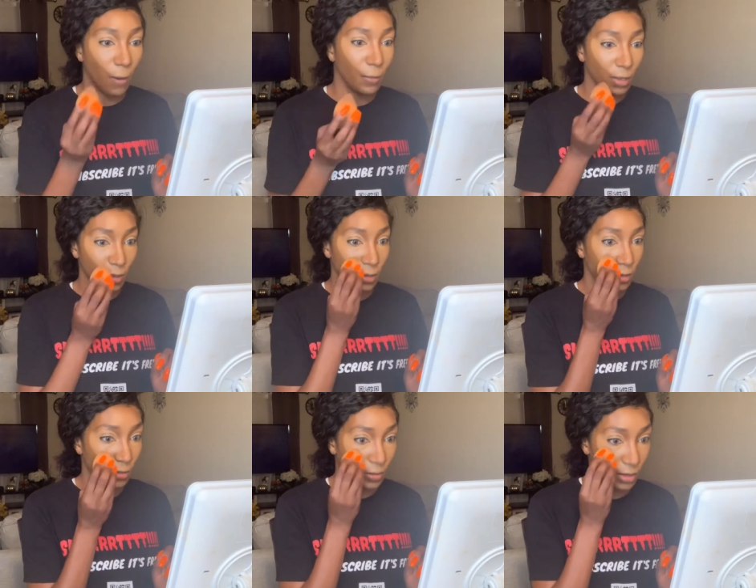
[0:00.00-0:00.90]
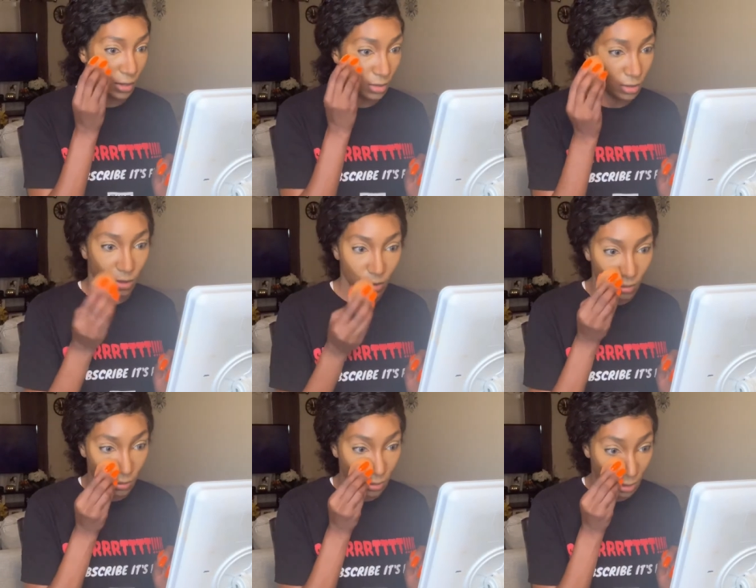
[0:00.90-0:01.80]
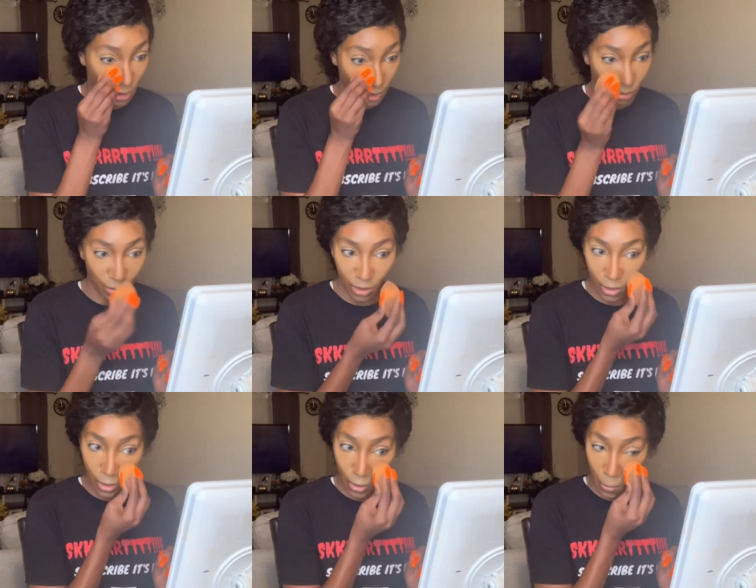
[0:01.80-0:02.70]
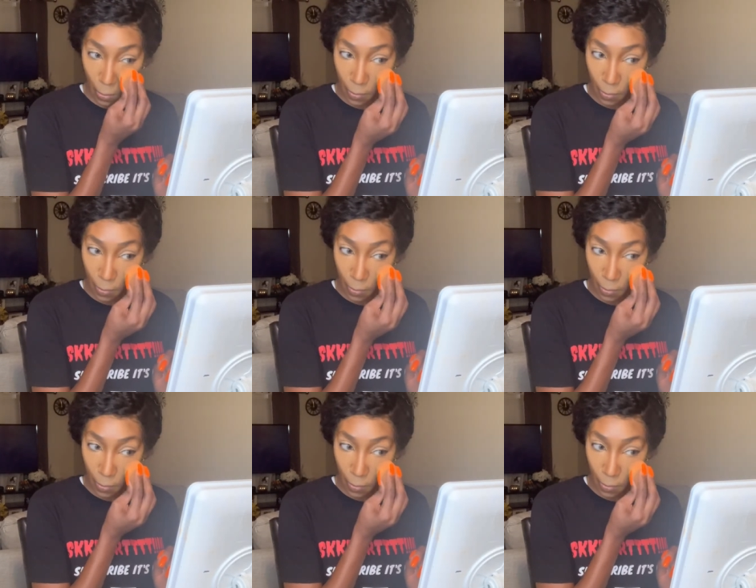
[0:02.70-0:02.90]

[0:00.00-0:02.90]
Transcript: be good with this, but no.